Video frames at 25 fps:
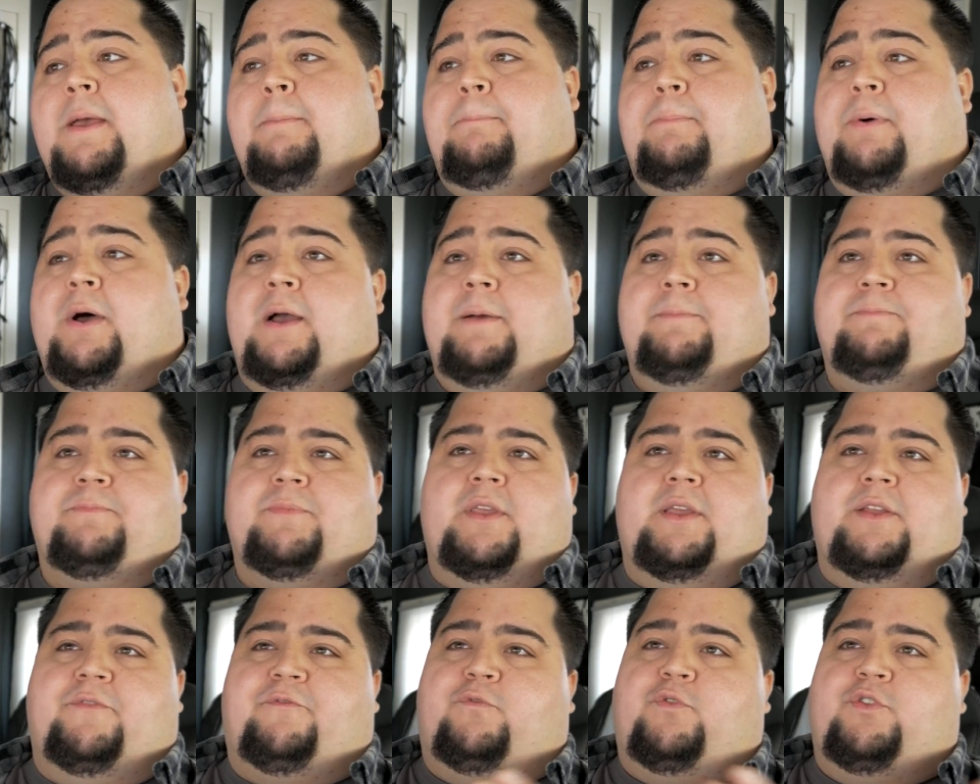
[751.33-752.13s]
But
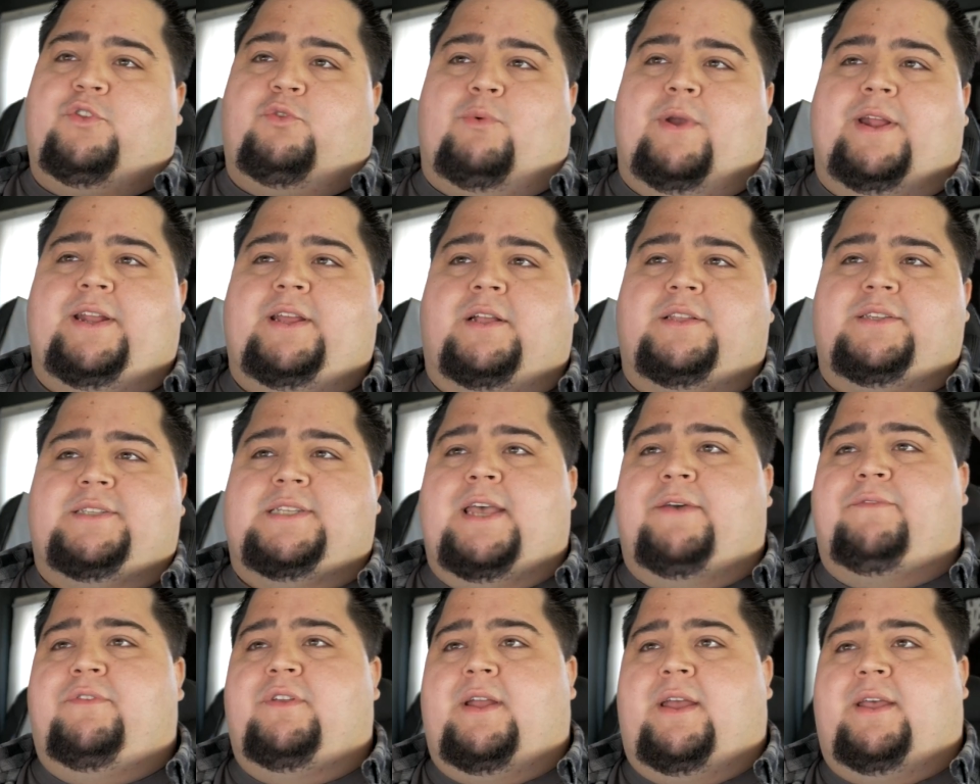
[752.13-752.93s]
for the Radeon
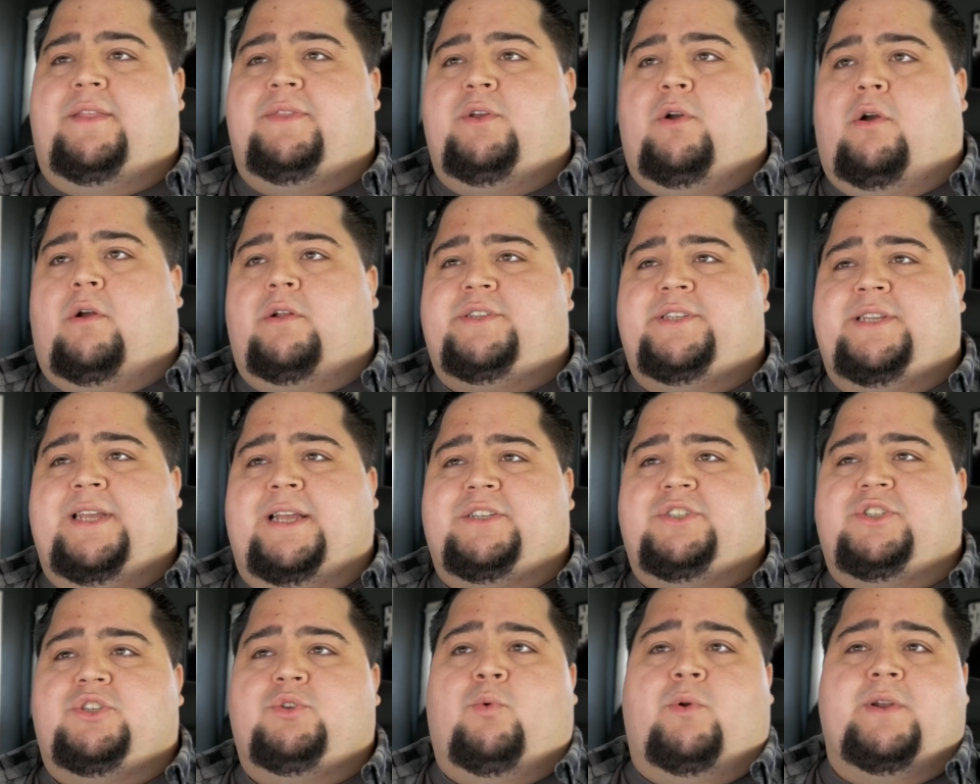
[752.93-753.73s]
7 and the RTX
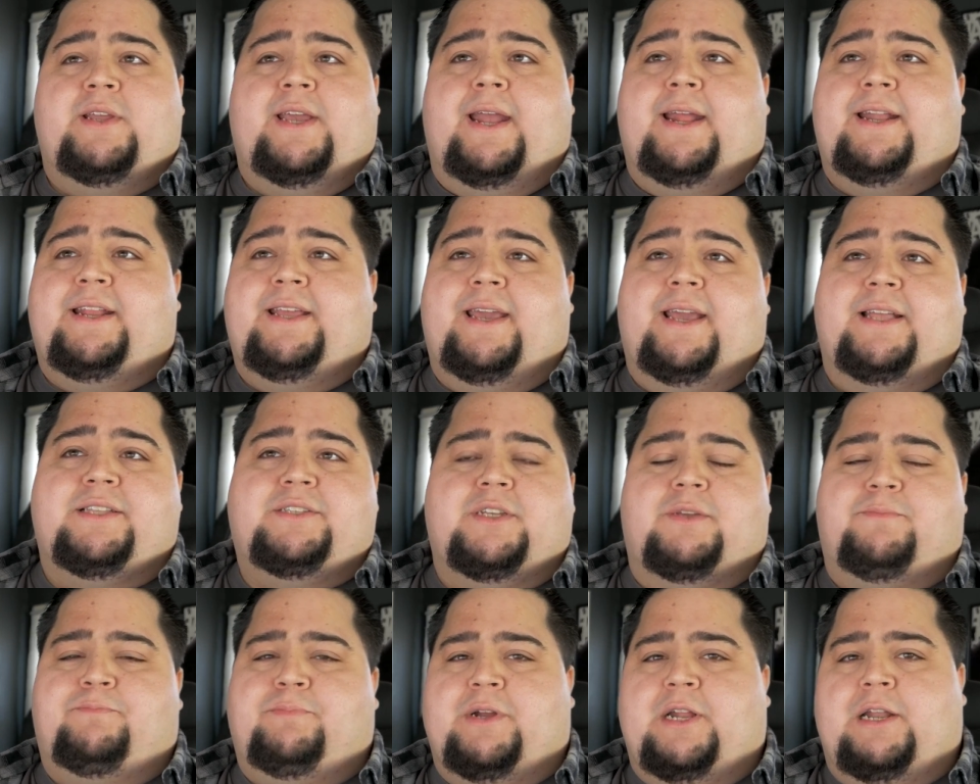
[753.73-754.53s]
2080, it's
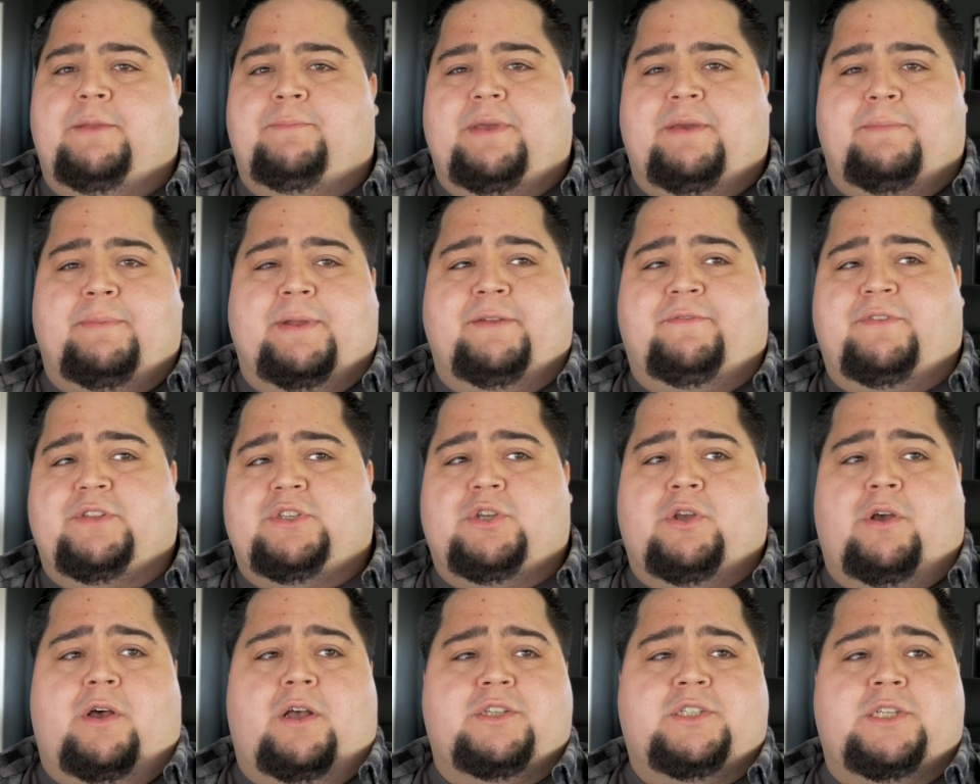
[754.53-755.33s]
going to be a bit of a
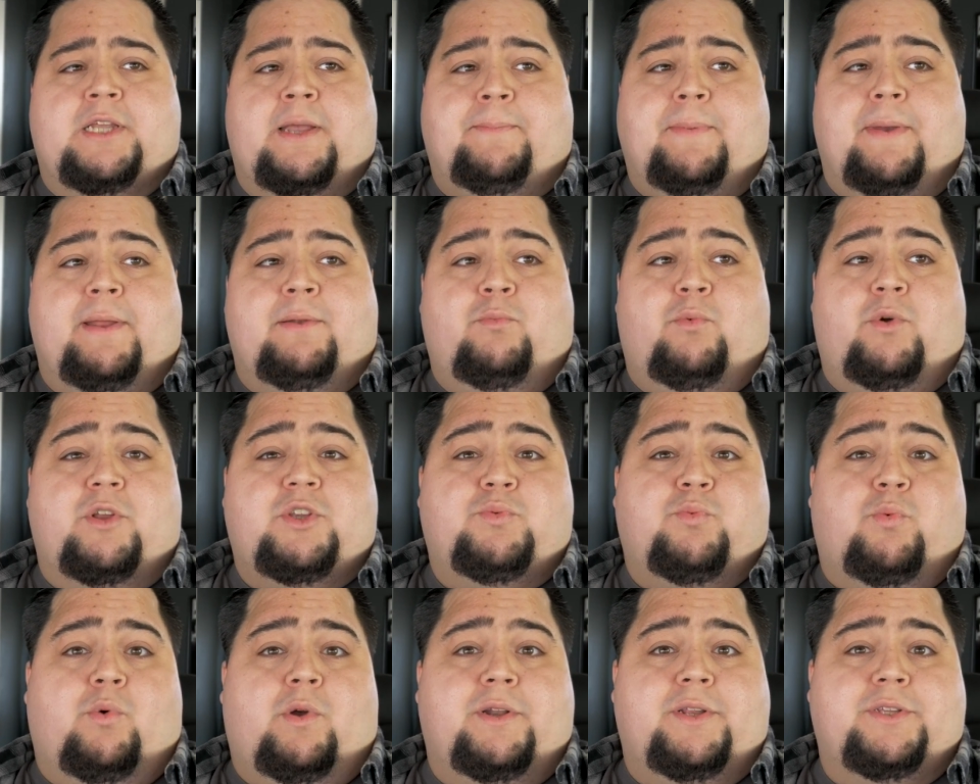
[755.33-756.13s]
toss-up and
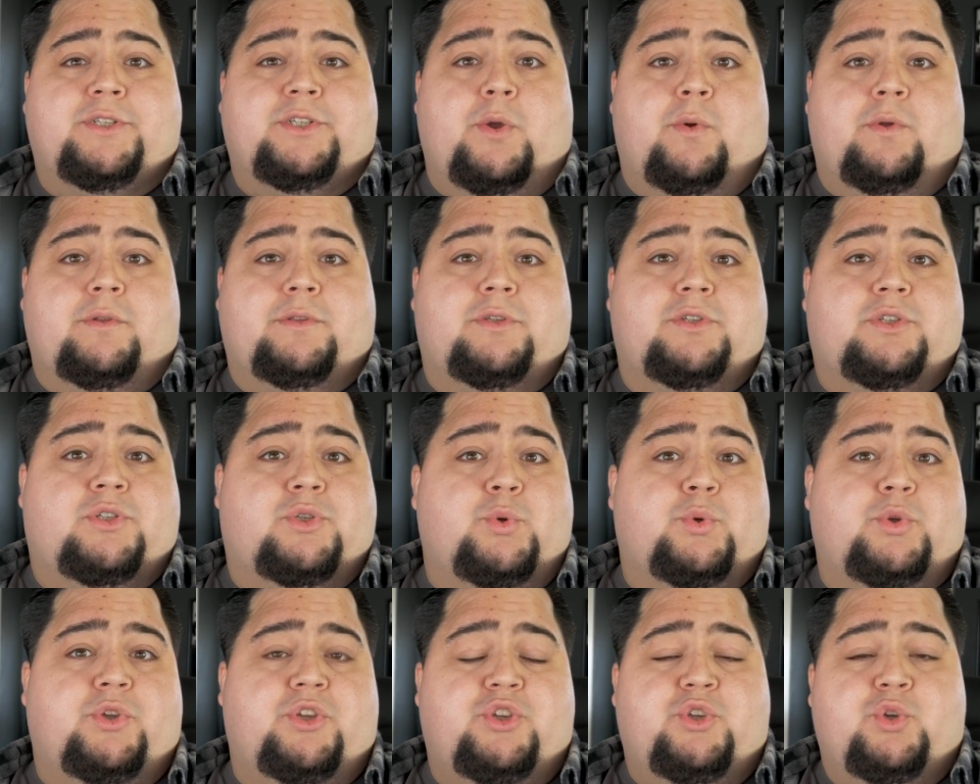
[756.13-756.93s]
which one is going to
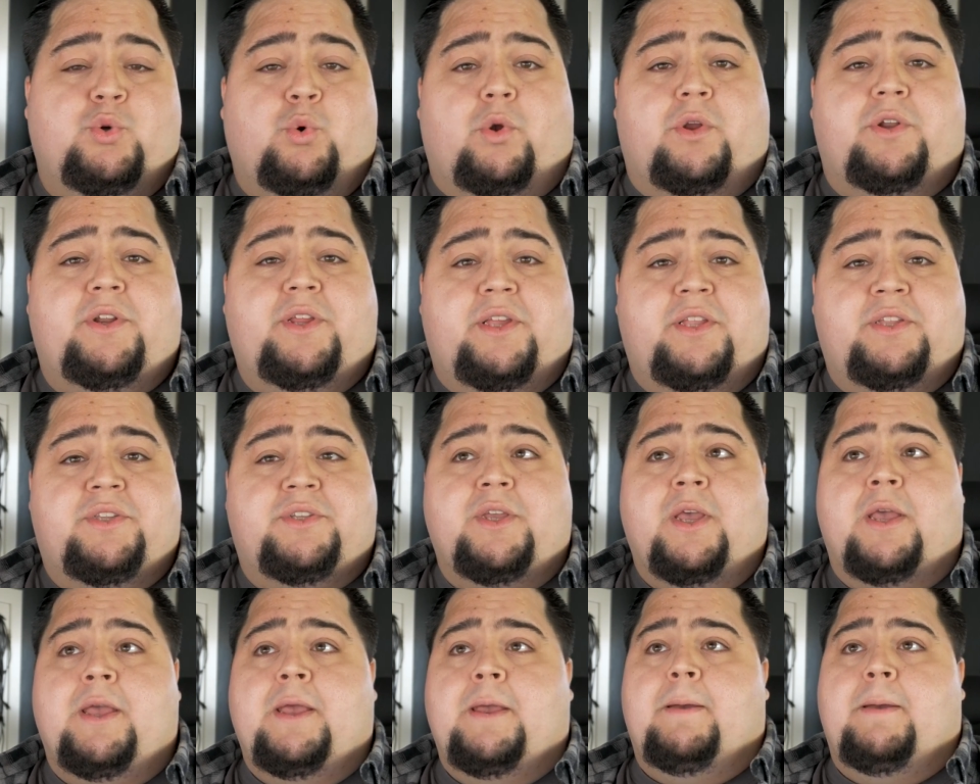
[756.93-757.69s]
suit your needs